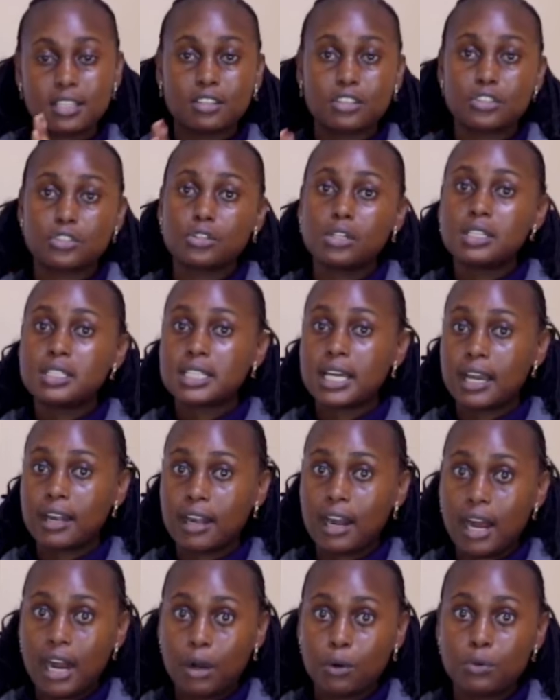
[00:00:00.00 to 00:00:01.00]
the results
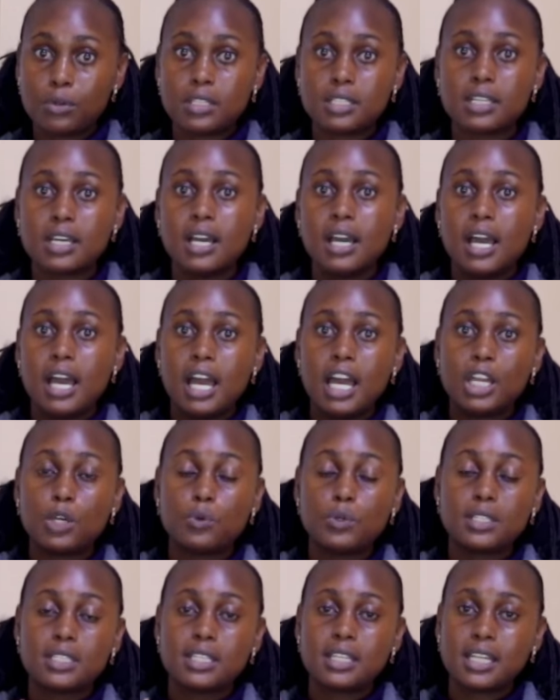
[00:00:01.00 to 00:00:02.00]
are out
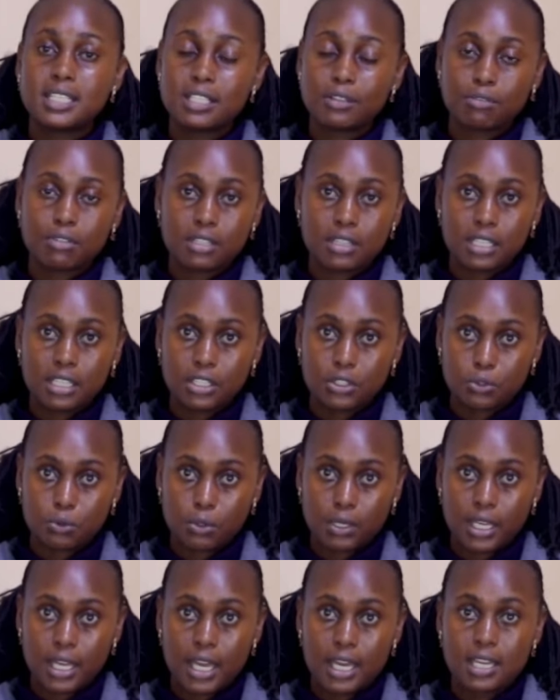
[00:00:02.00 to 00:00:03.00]
and we see that everything is
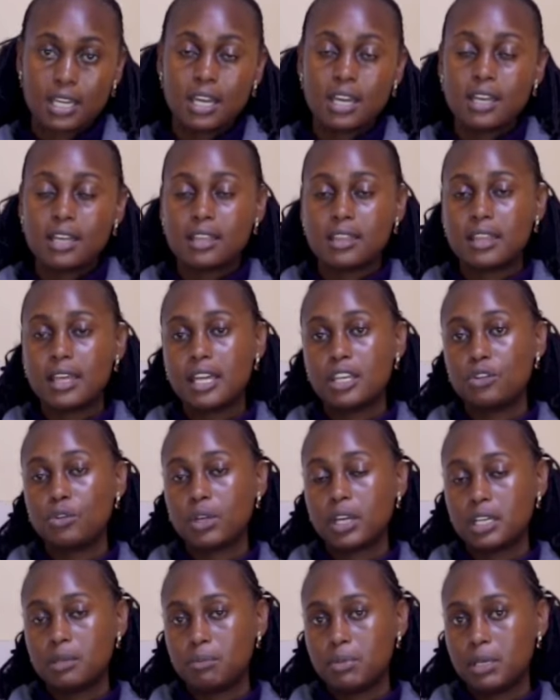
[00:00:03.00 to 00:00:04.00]
okay, then
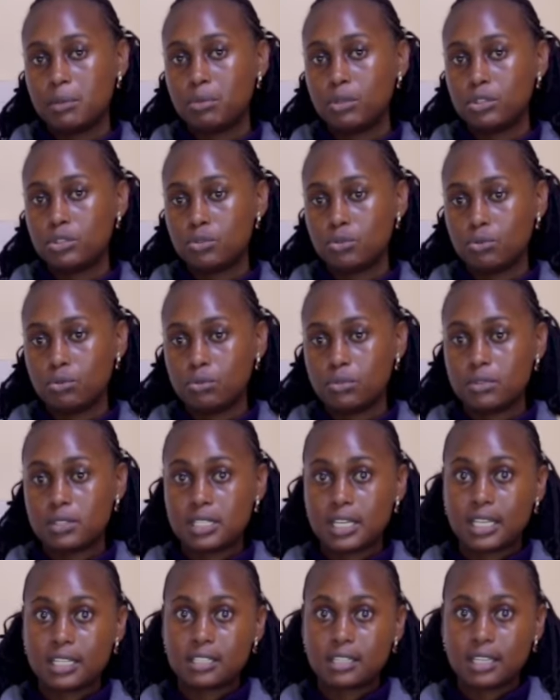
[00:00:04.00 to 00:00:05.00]
you can be able to
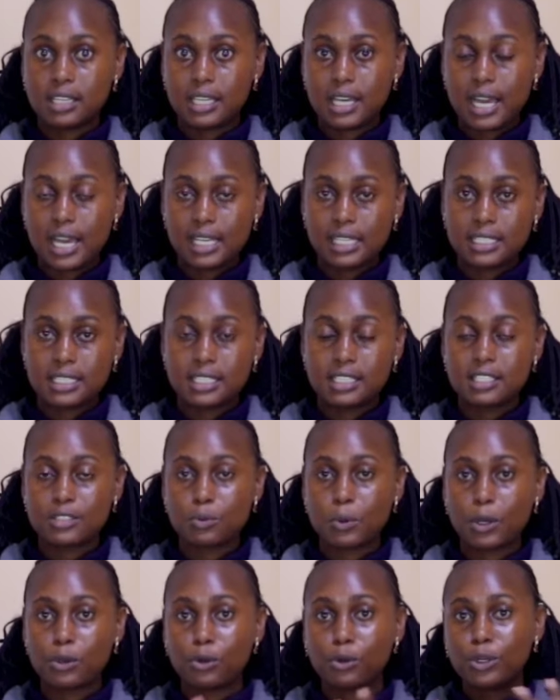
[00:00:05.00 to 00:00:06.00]
start the
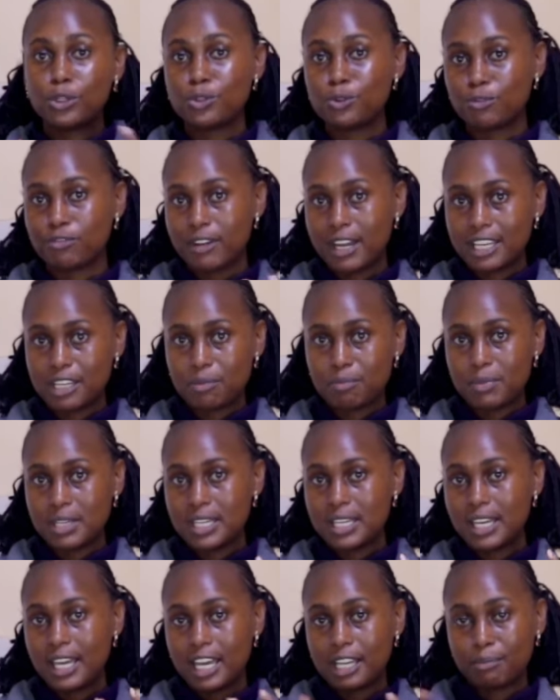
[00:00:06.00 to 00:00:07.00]
dialysis, where you're going to find
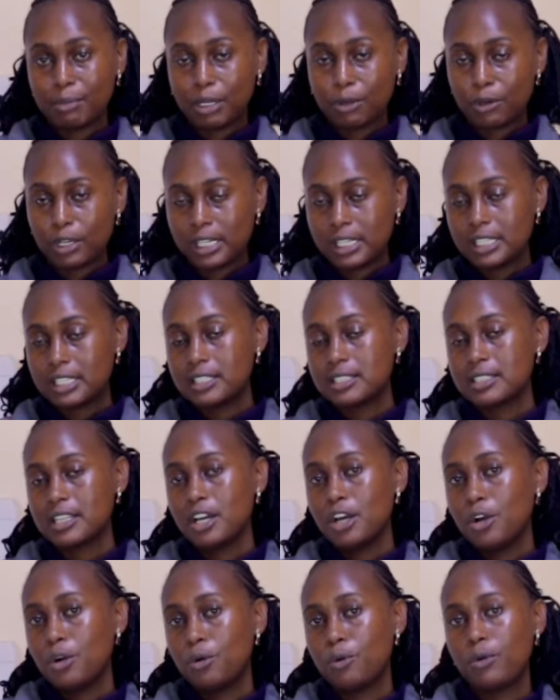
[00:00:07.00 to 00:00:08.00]
me and my colleagues
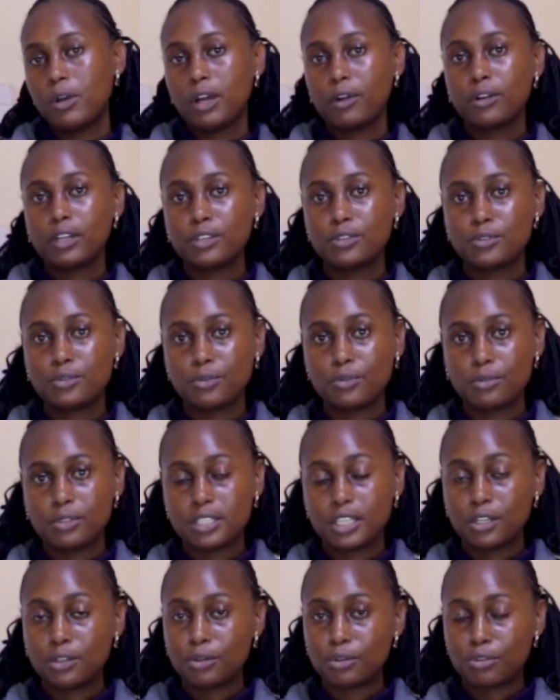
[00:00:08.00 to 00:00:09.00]
who are going to
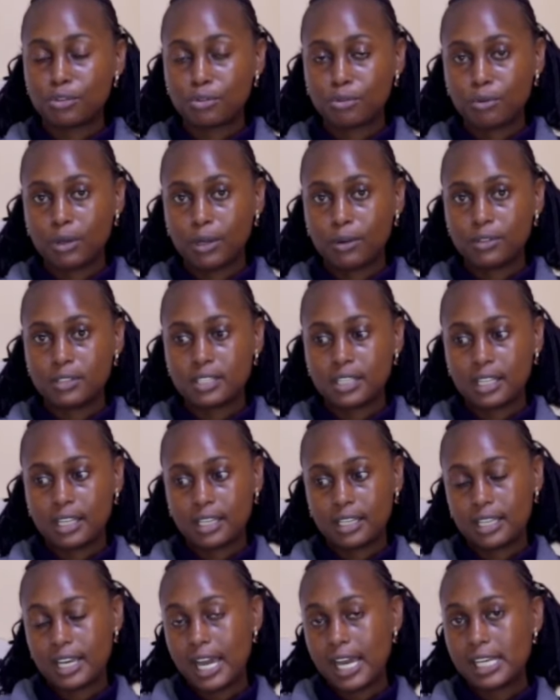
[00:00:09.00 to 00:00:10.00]
take you throughout
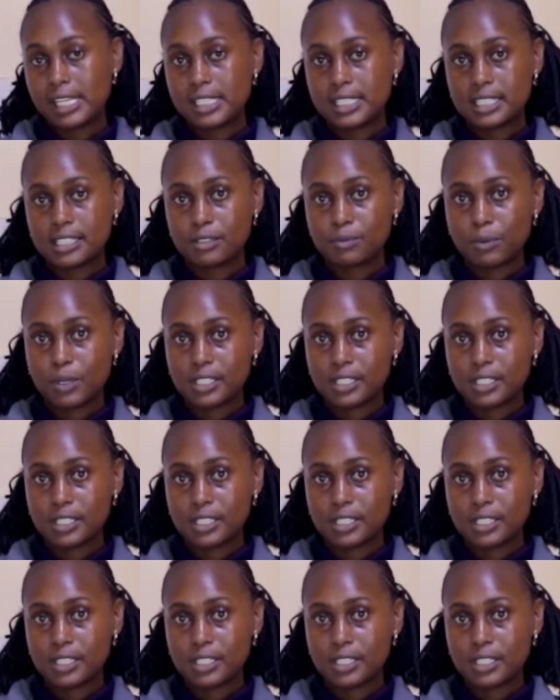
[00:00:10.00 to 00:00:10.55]
the dialysis